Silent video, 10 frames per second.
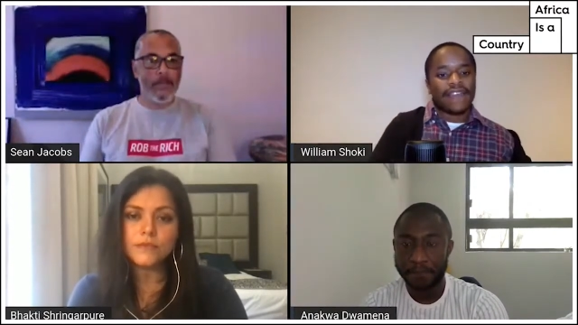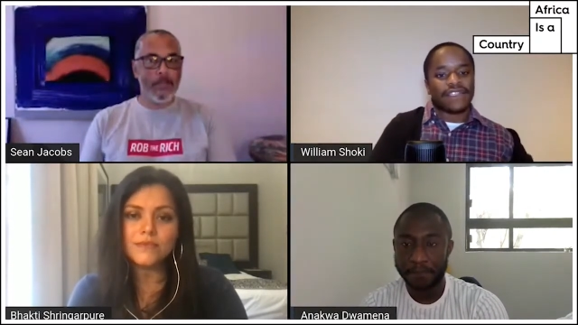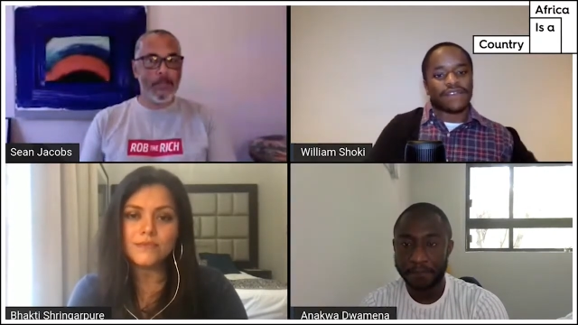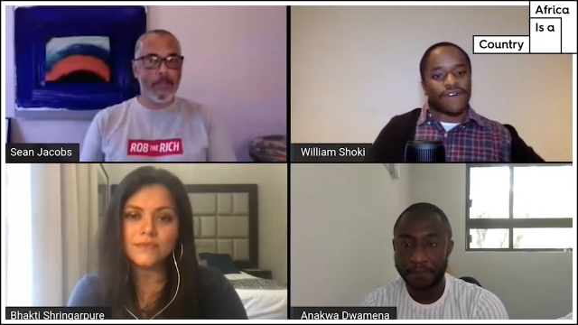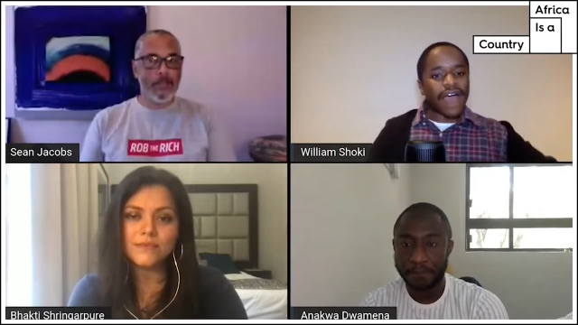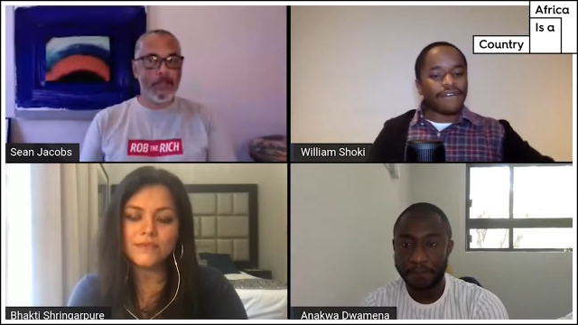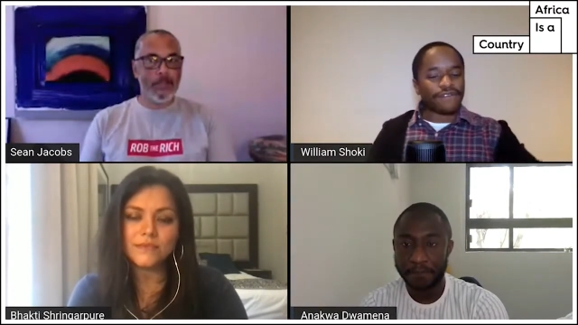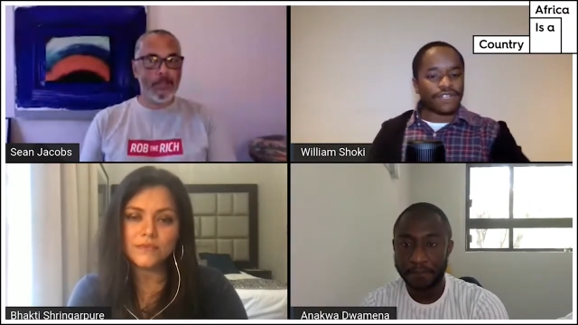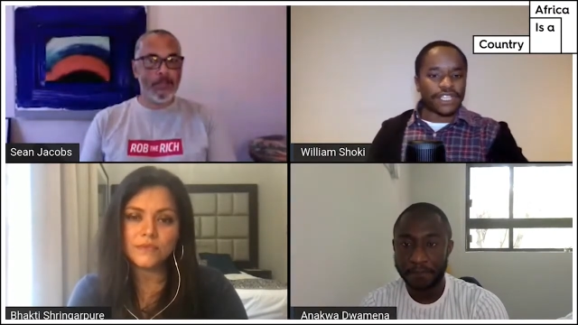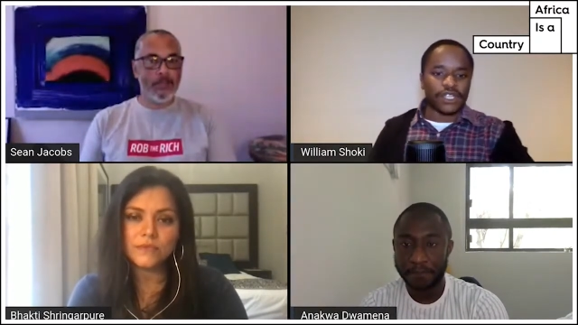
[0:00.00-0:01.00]
Speaker 1: they survived
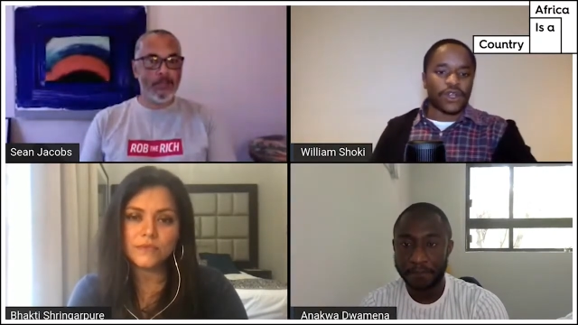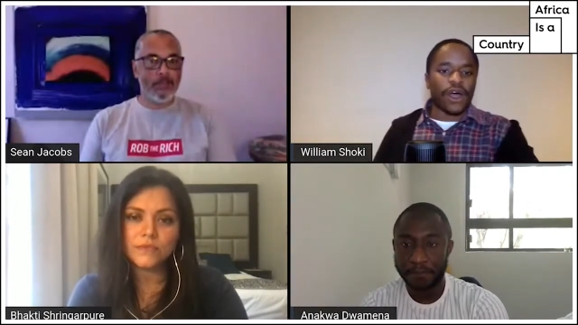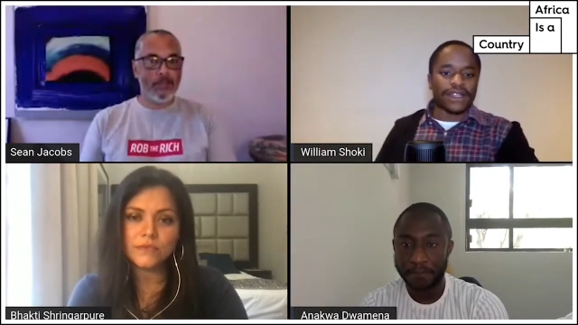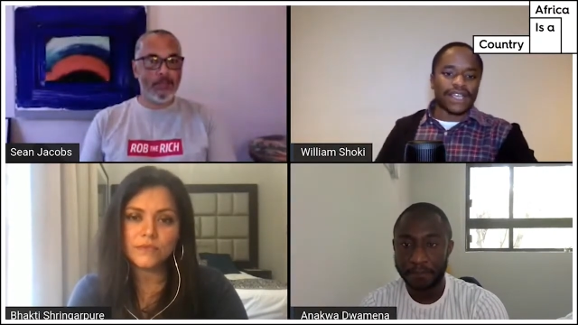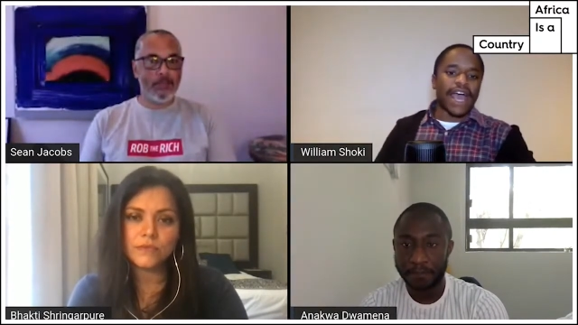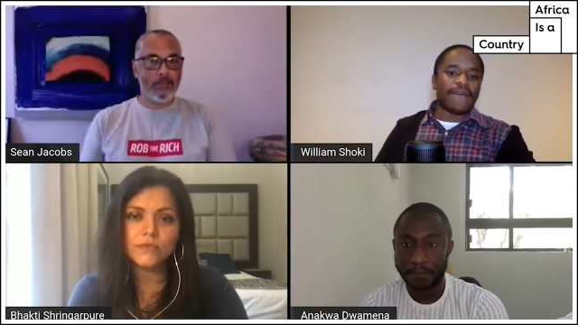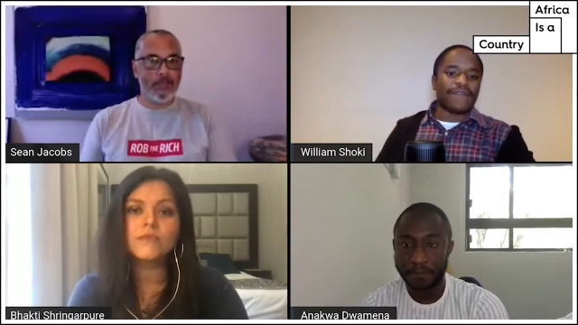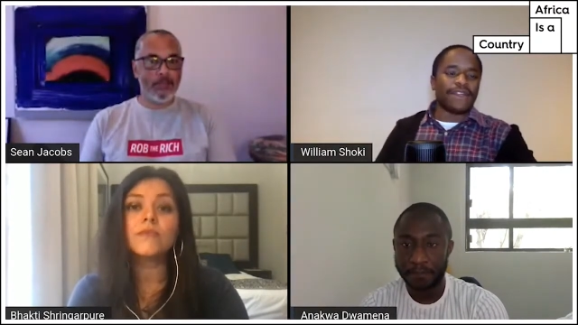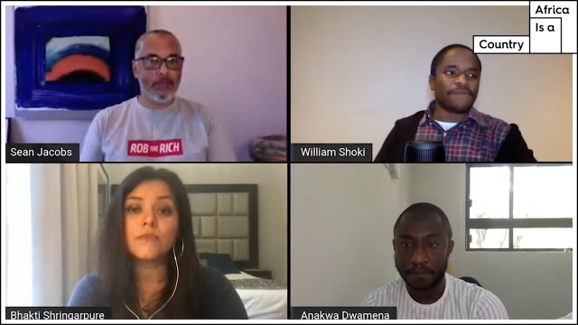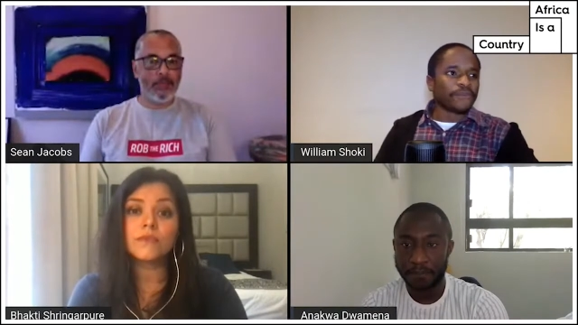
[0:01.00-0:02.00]
for such a long time
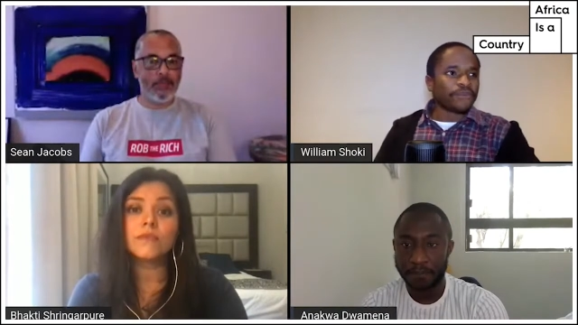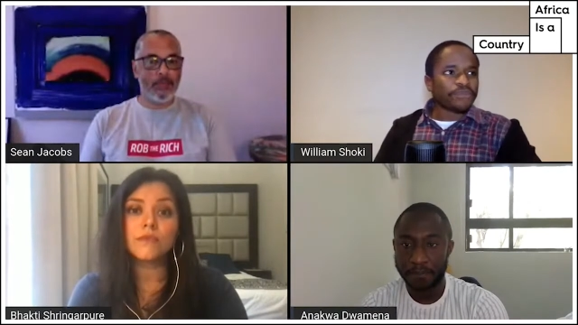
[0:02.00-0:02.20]
and